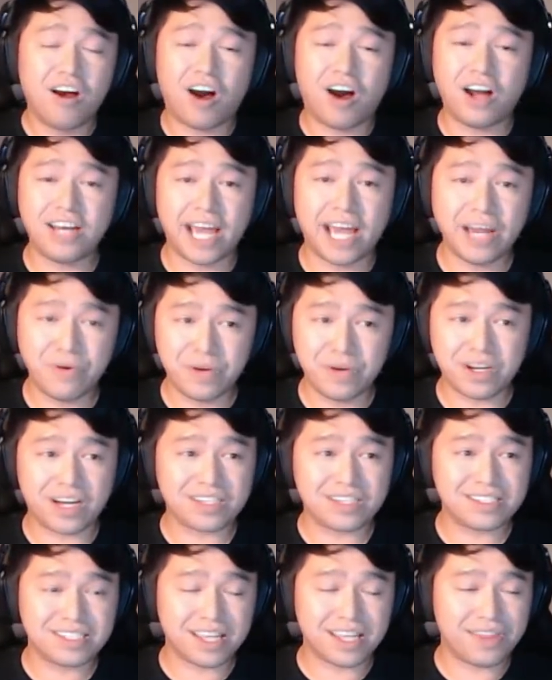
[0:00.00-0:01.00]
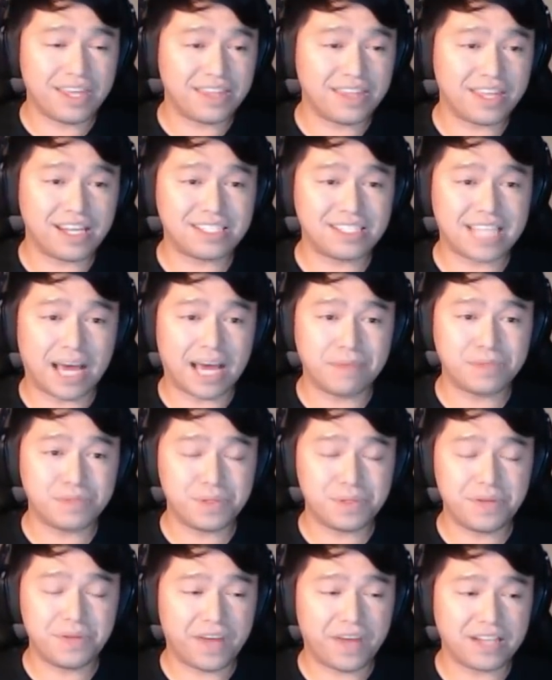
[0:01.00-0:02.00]
on Equinox, because I think that it's
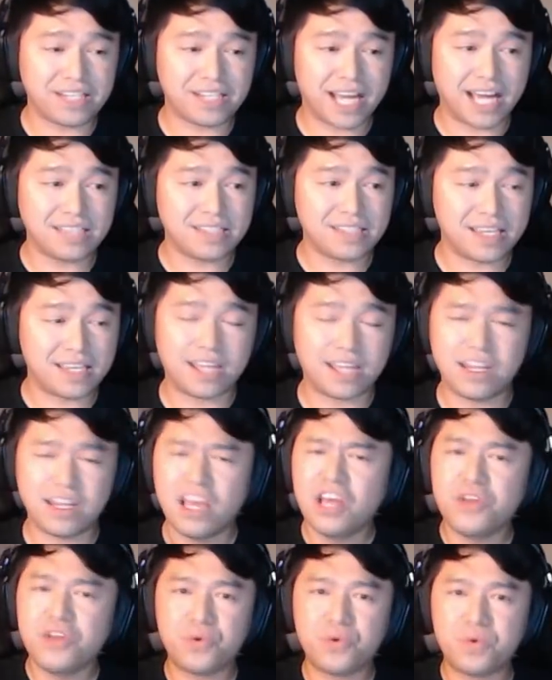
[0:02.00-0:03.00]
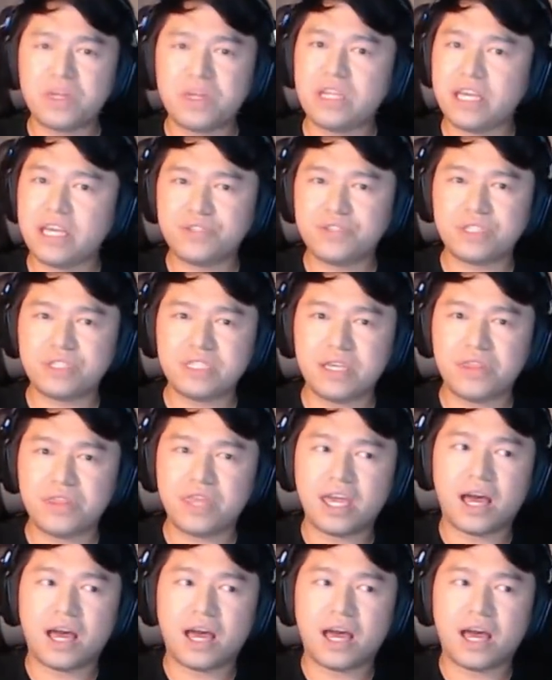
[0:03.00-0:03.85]
absolutely fantastic. And the really interesting thing